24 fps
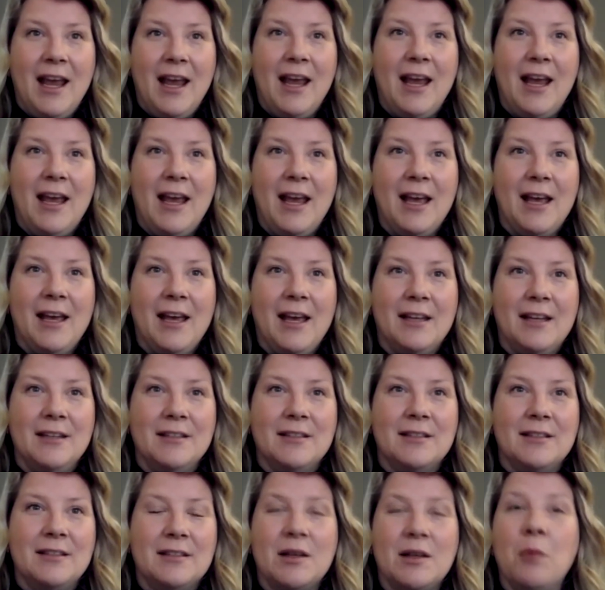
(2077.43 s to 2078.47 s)
and
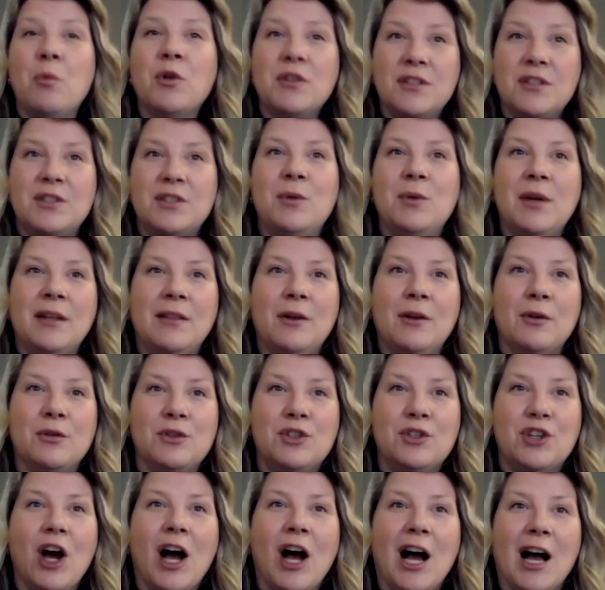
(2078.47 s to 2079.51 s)
someone's doing those
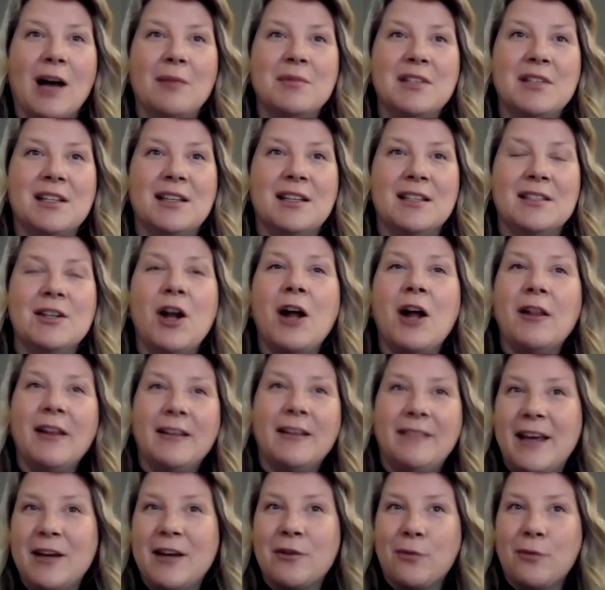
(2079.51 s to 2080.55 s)
jobs. And it's not
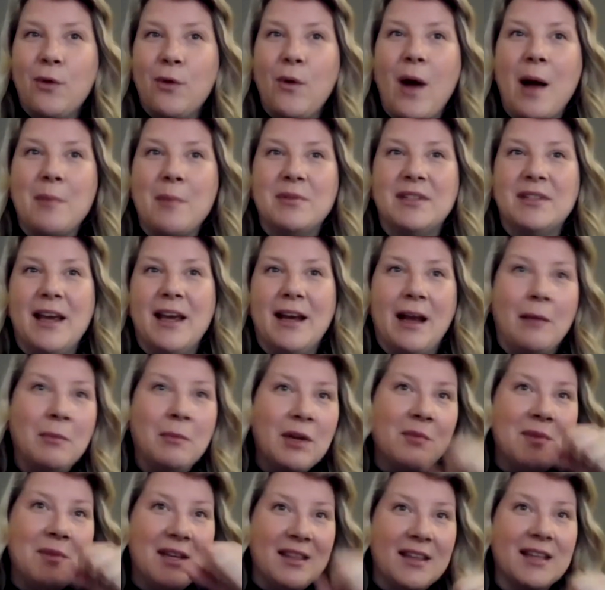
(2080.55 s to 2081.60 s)
like they grew up saying, I'm going
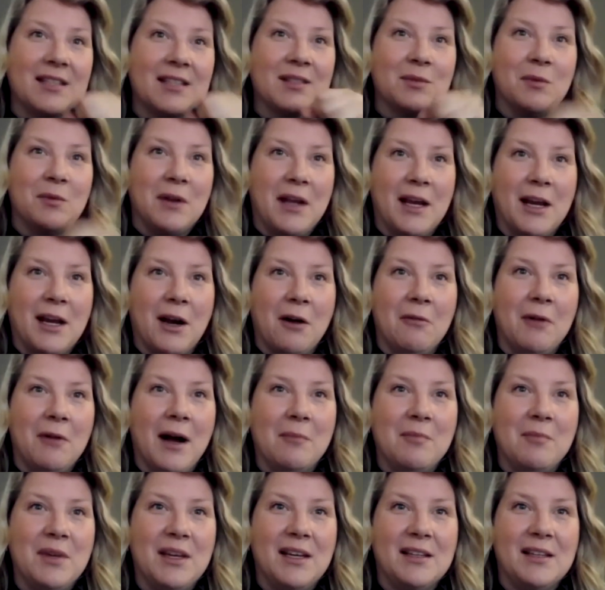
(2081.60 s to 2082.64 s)
to be this when I grow
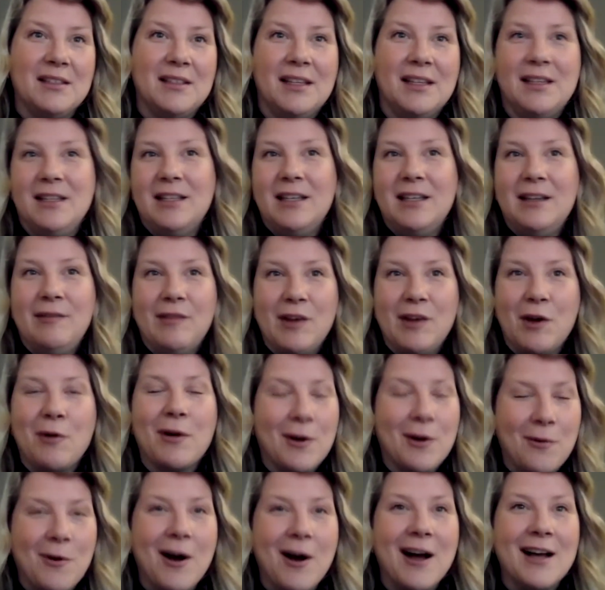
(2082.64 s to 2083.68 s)
up, because they didn't even know what
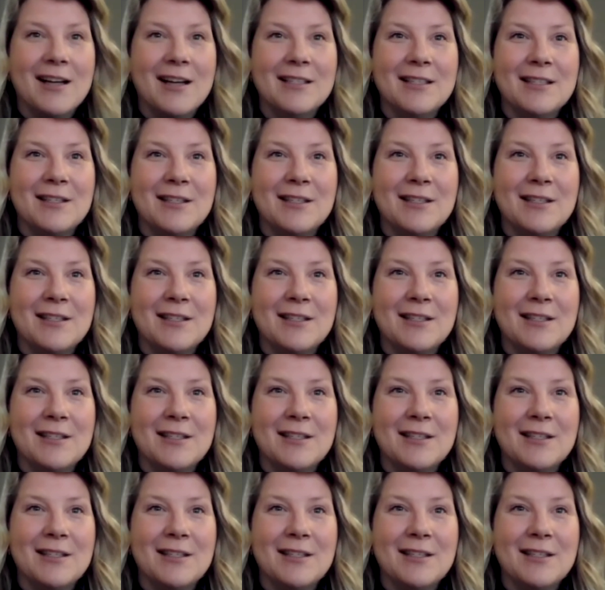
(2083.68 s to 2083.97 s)
it was.